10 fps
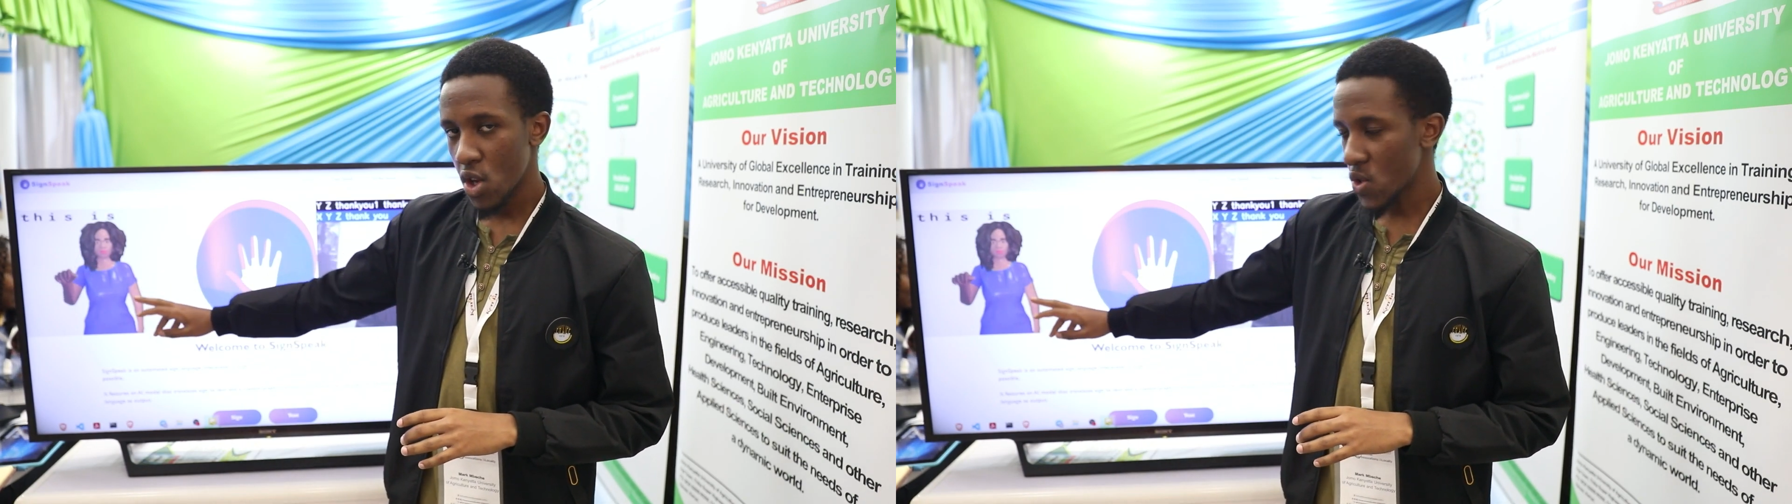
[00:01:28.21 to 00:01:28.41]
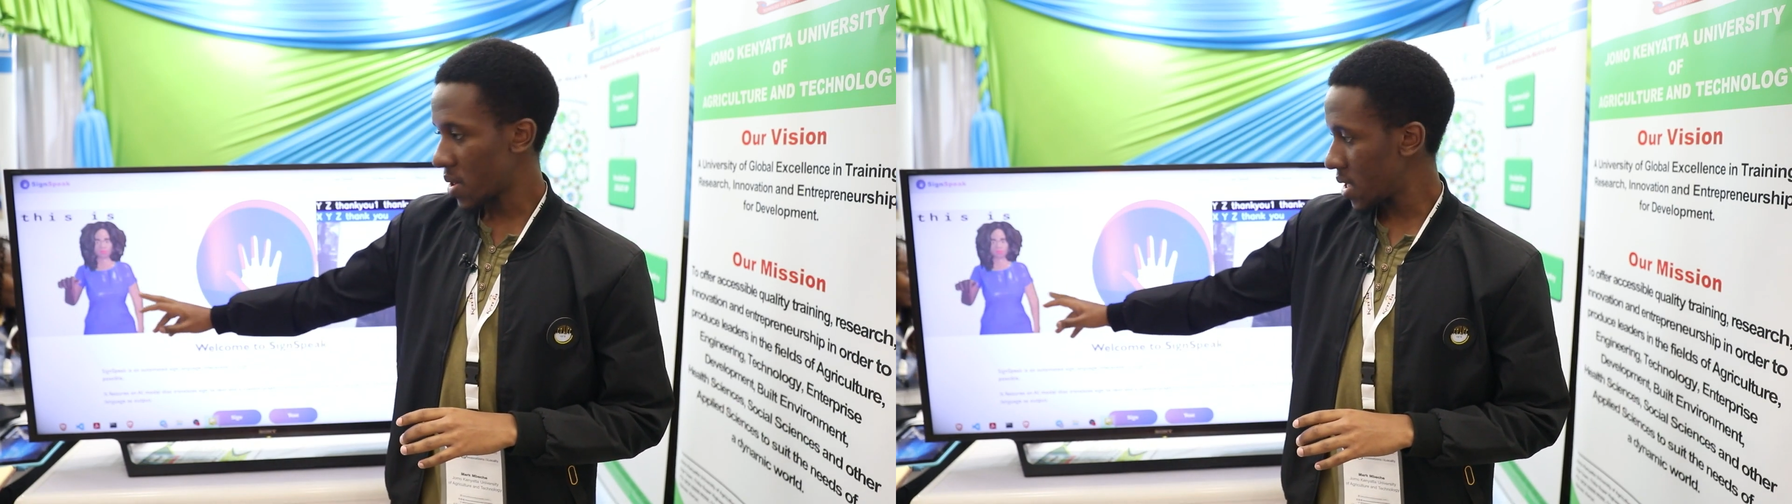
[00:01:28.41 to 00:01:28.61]

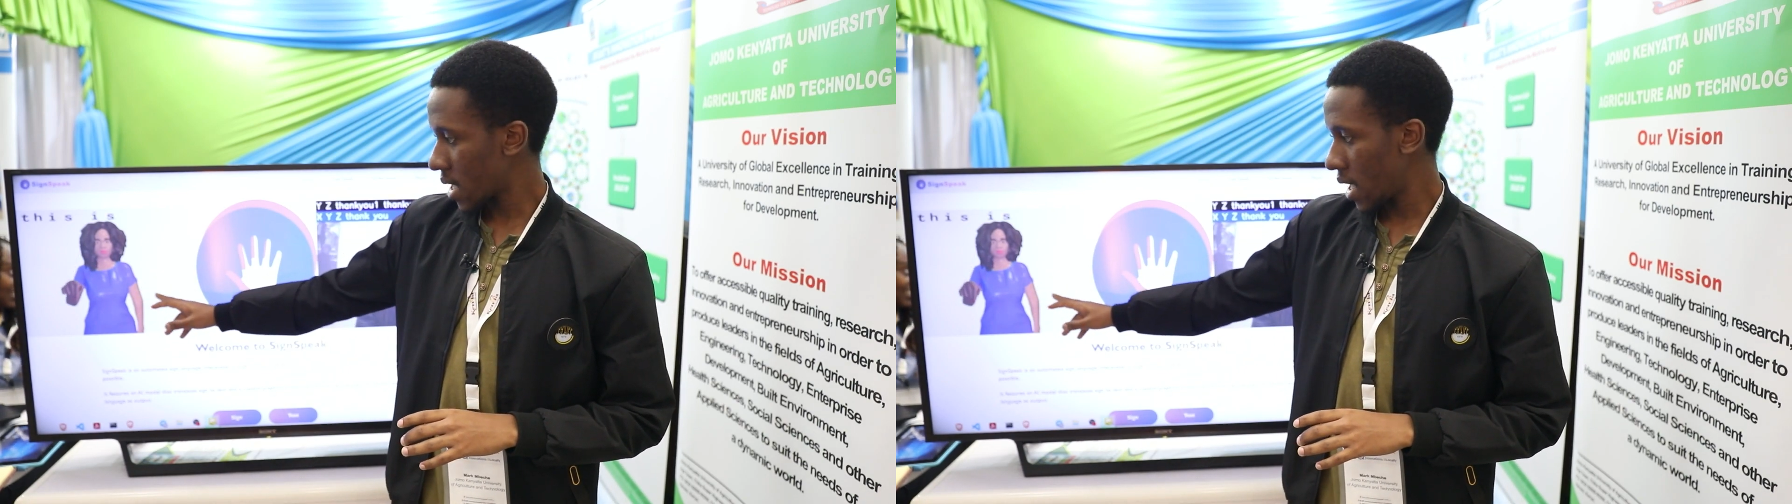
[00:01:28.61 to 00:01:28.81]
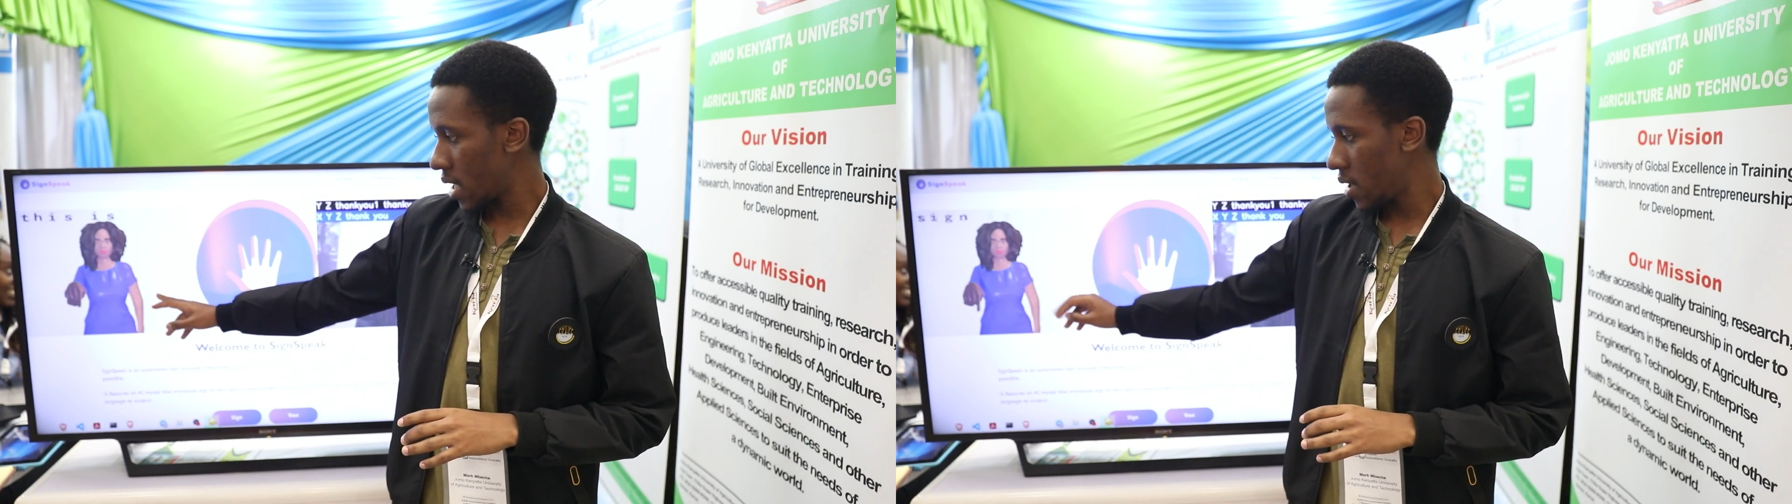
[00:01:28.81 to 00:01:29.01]
So this
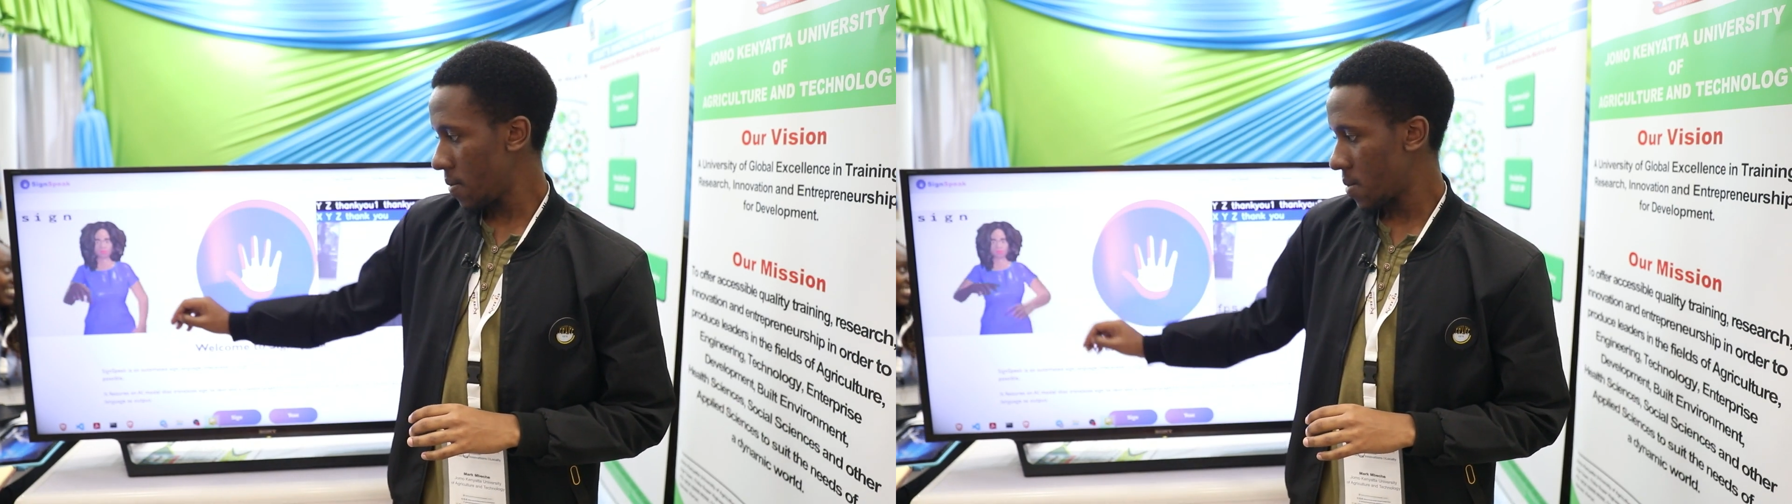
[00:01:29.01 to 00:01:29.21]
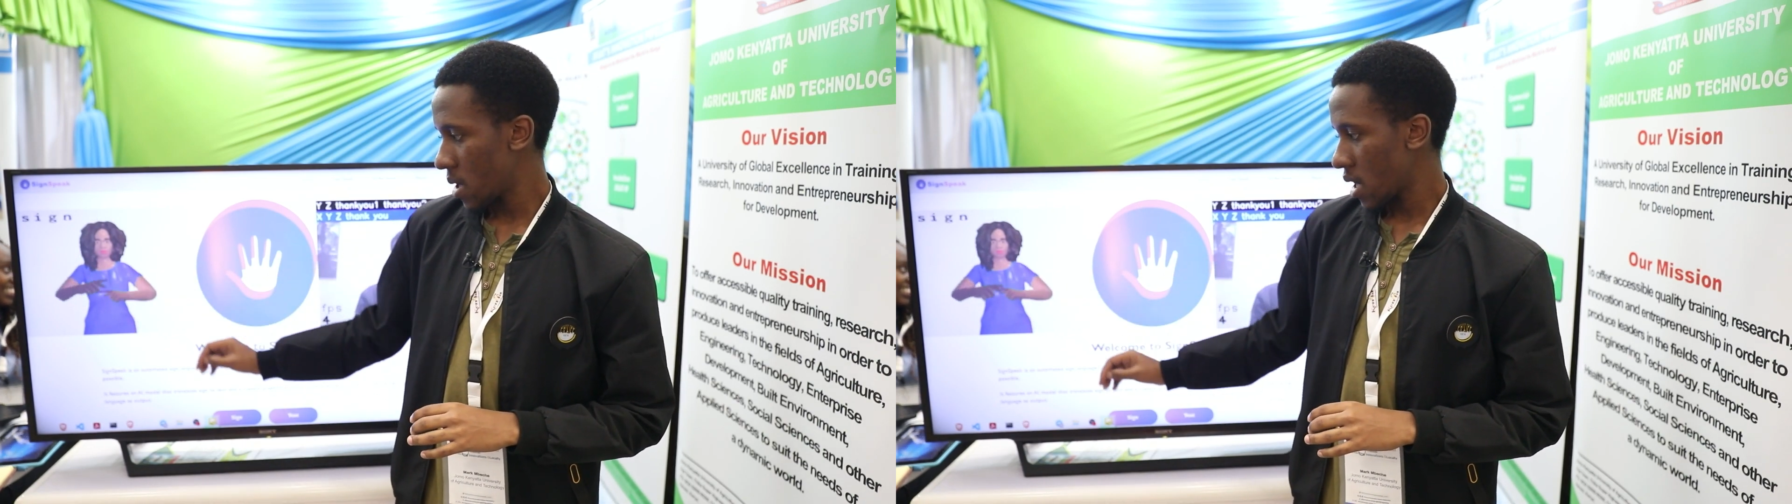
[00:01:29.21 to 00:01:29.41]
lady
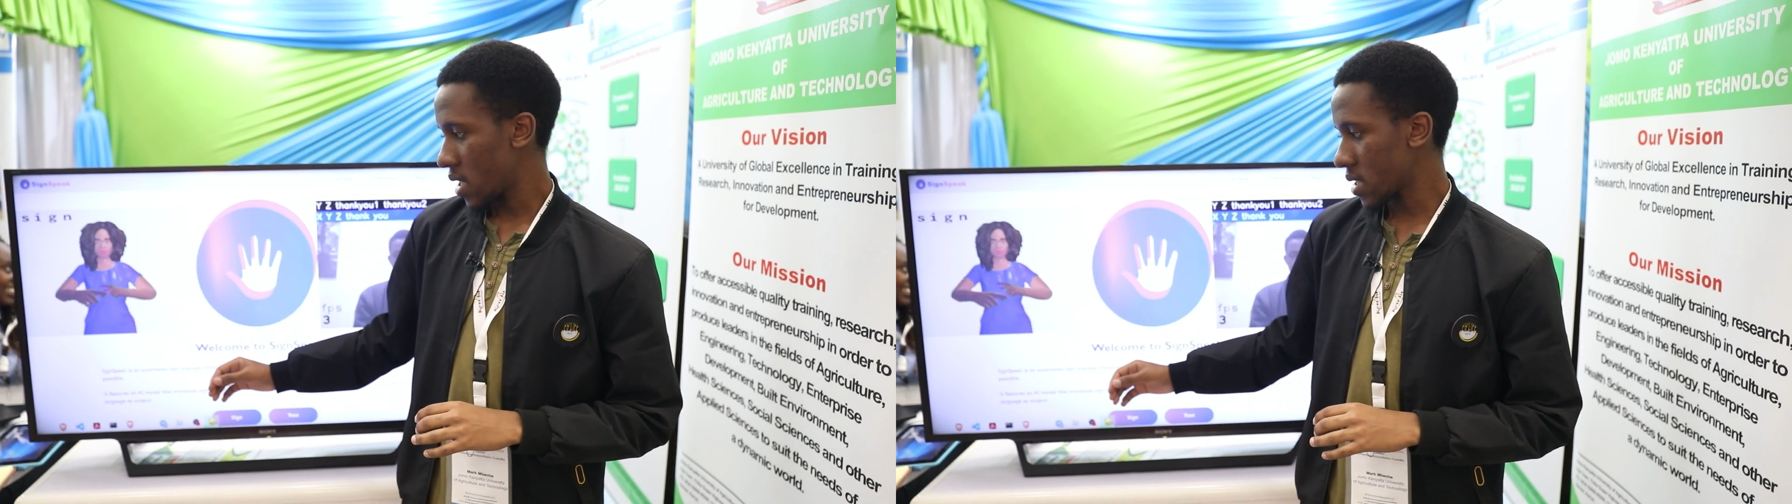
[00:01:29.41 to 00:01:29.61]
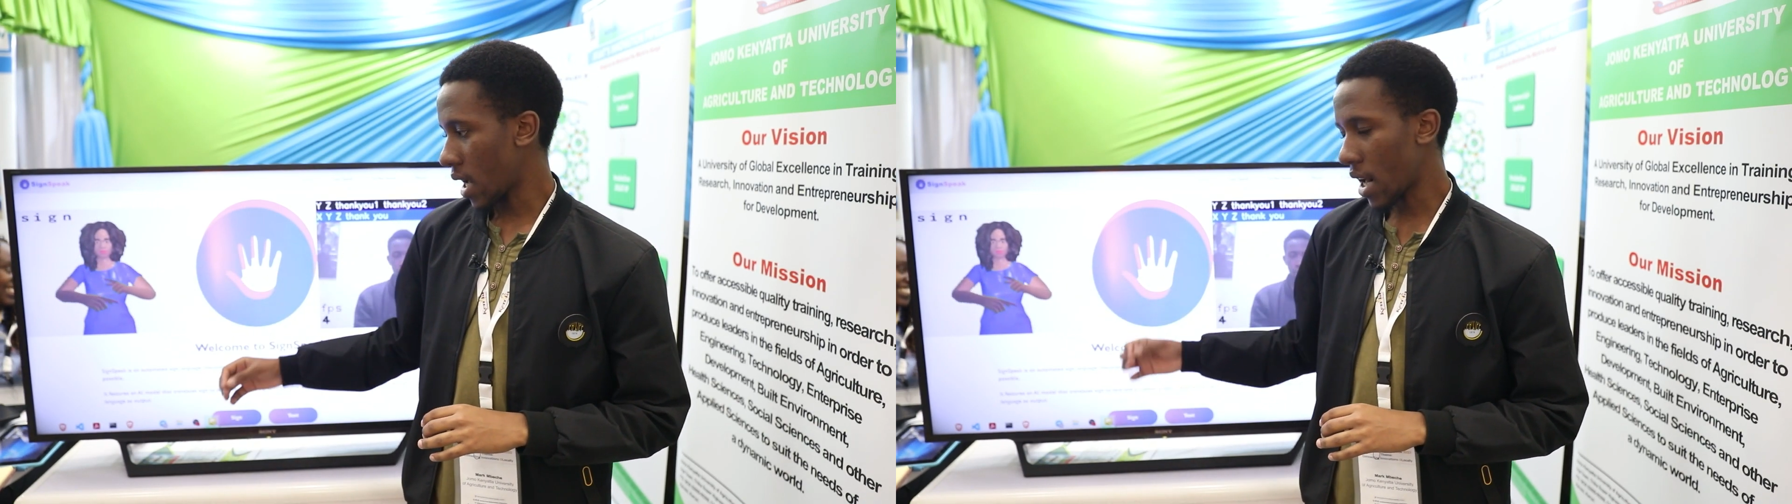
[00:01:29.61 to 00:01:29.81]
is an